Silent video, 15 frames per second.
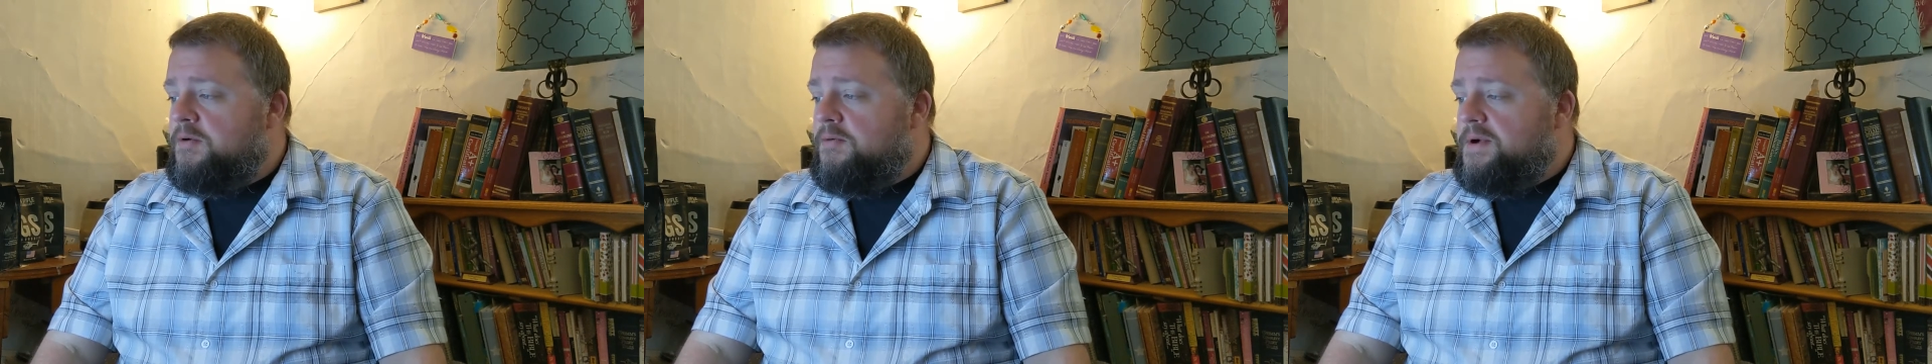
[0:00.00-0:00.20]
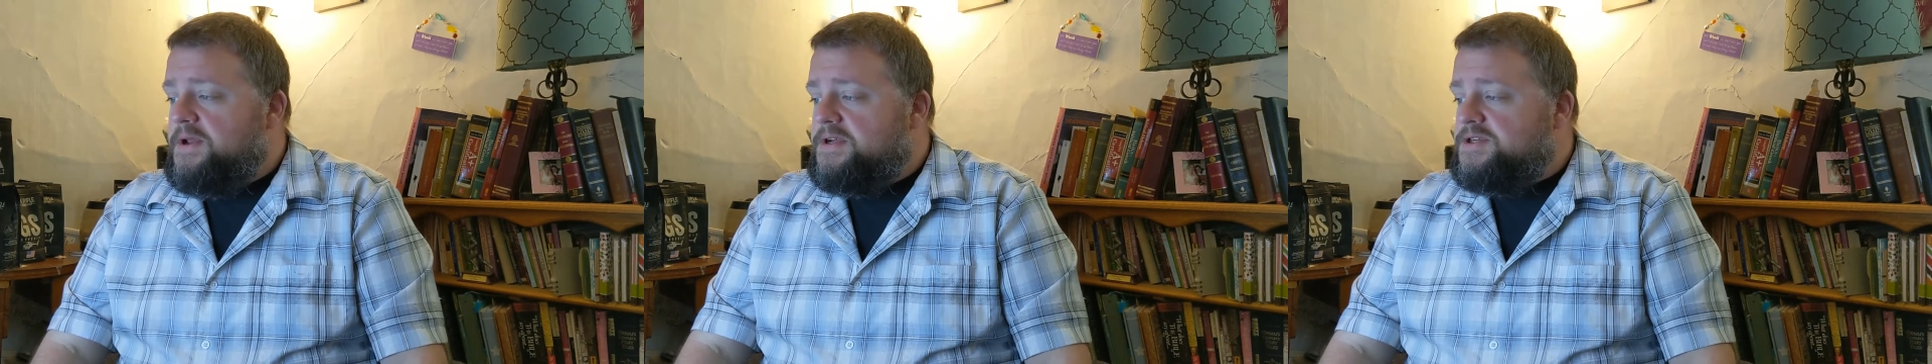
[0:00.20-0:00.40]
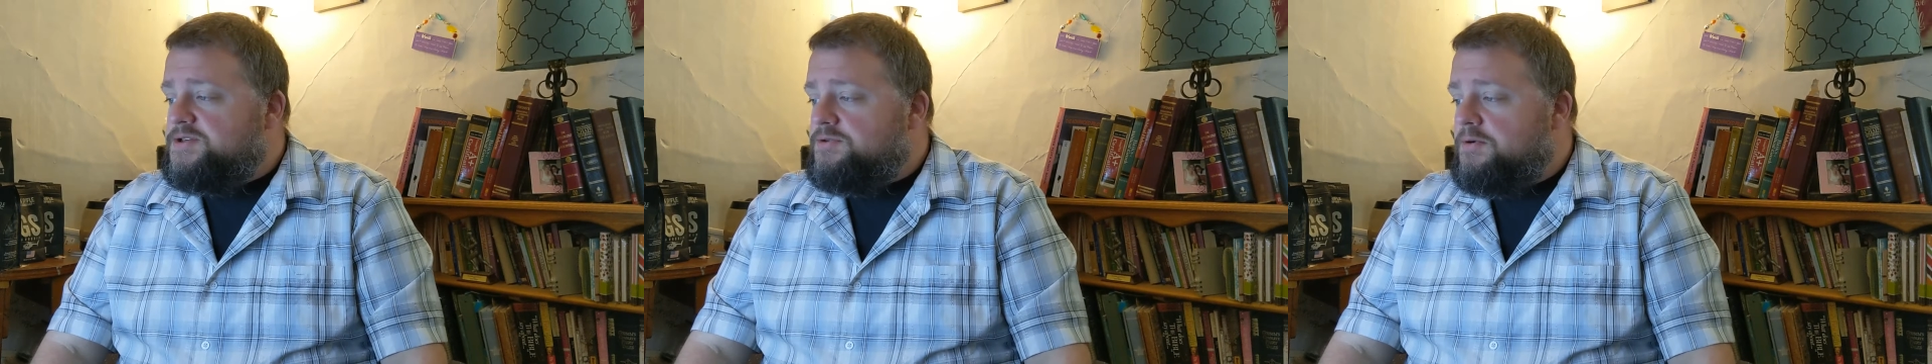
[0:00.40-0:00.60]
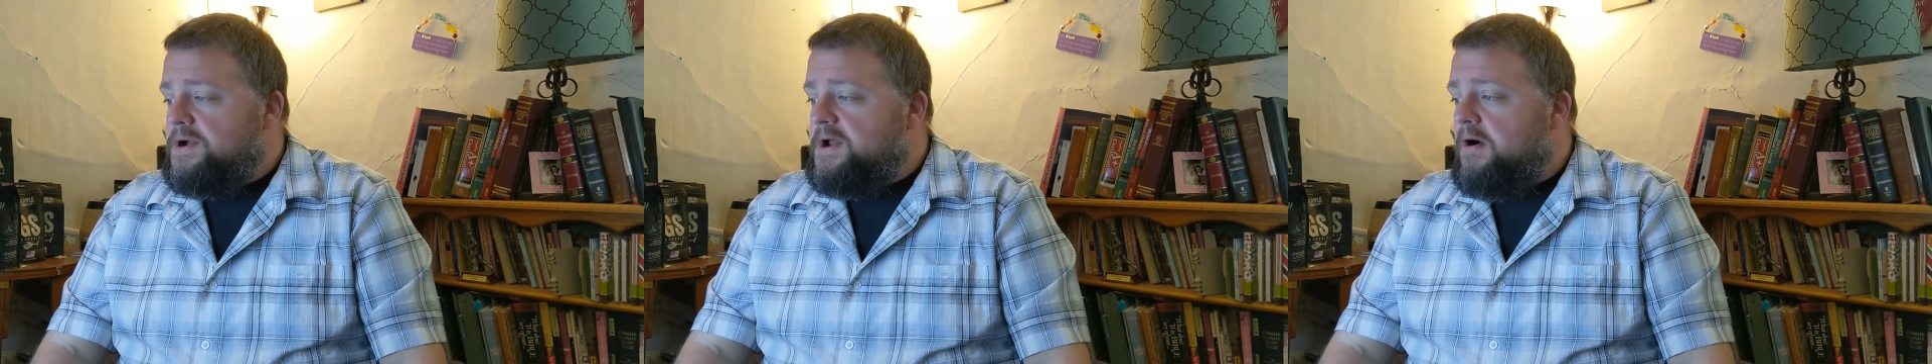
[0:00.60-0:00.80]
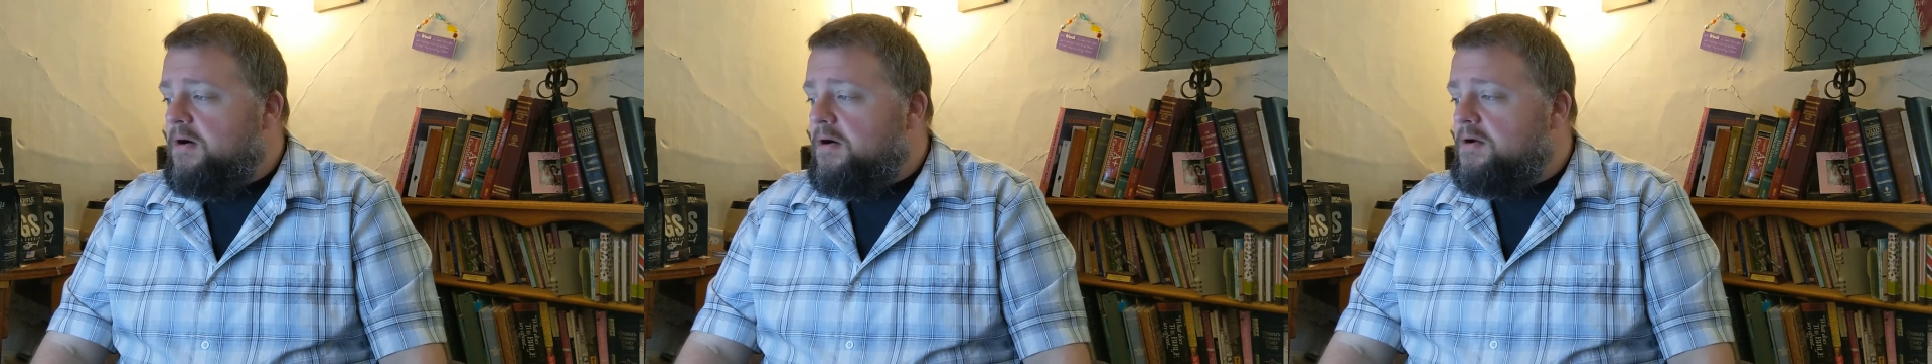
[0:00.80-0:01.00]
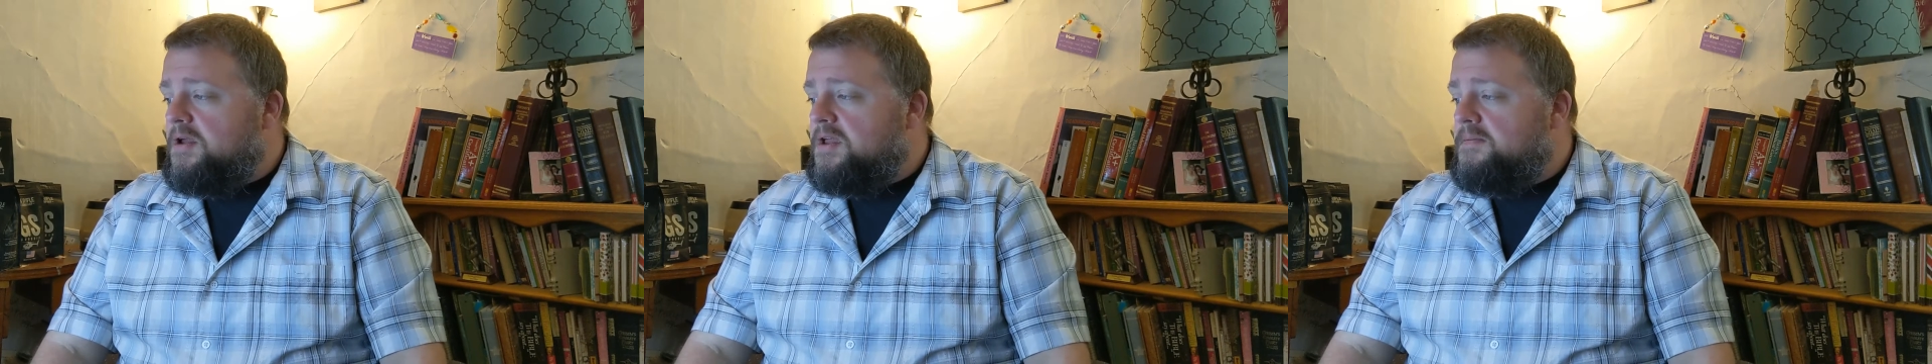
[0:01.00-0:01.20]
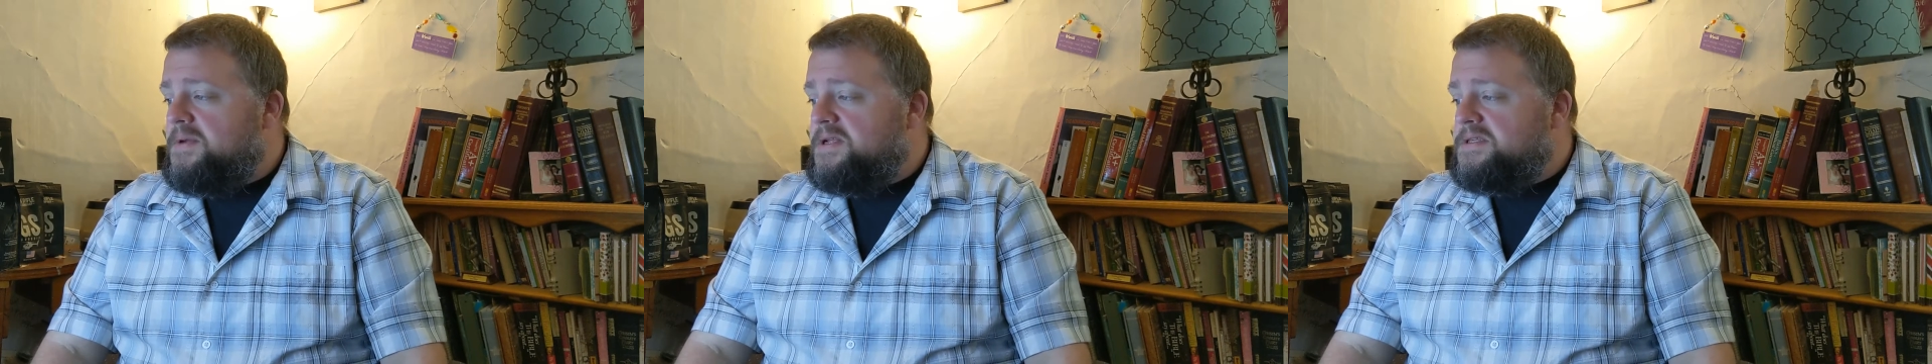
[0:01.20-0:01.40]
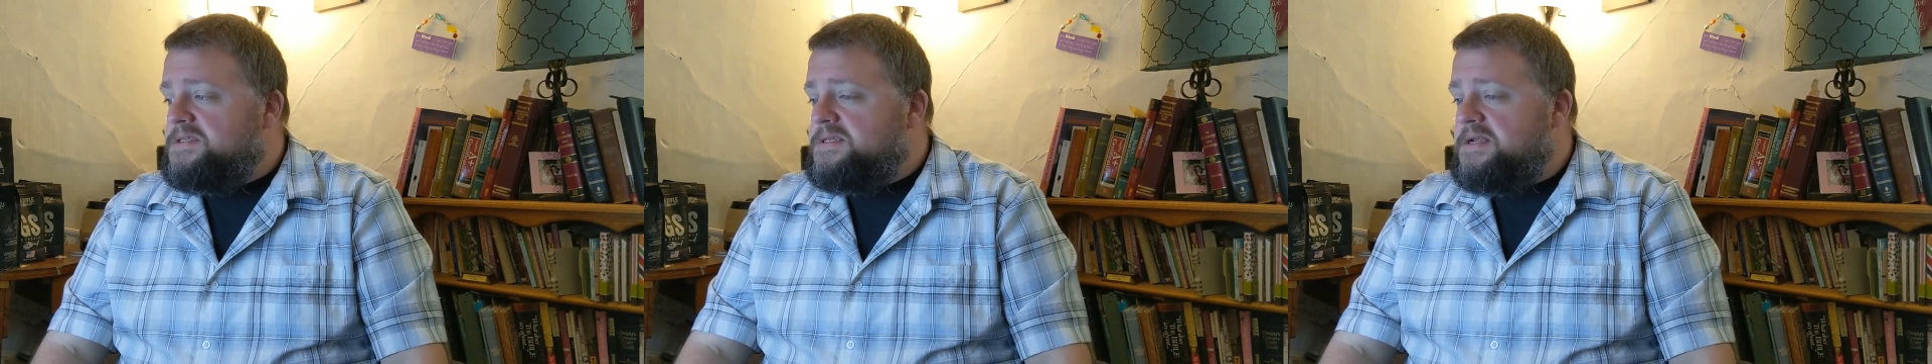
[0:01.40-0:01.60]
We destroy
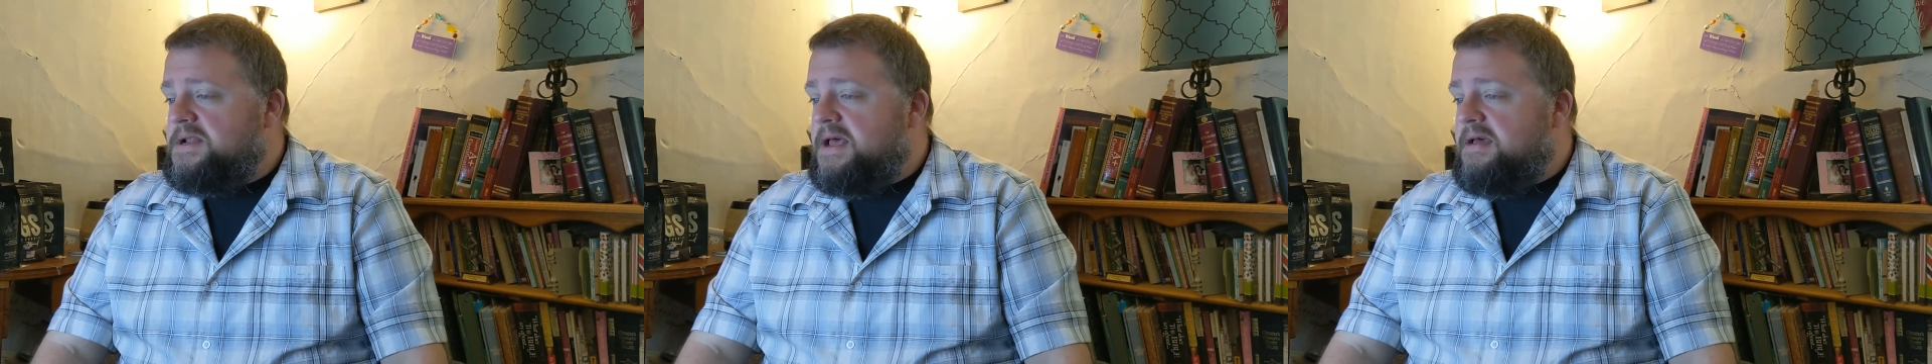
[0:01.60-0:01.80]
arguments and